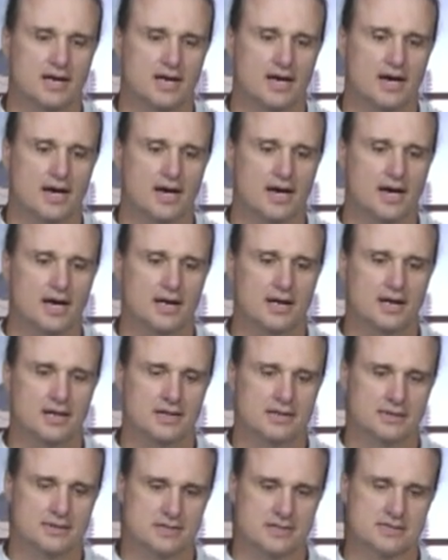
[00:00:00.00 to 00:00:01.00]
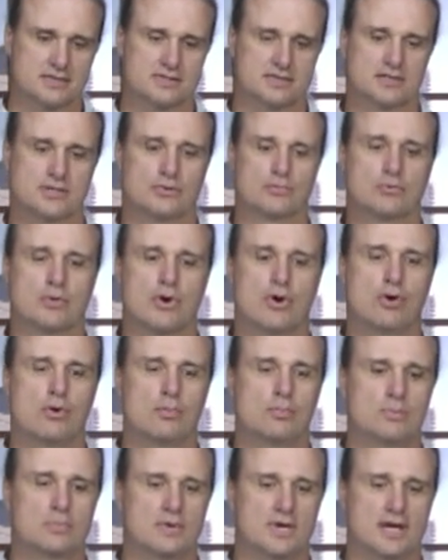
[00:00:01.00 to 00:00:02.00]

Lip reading: This is in Rome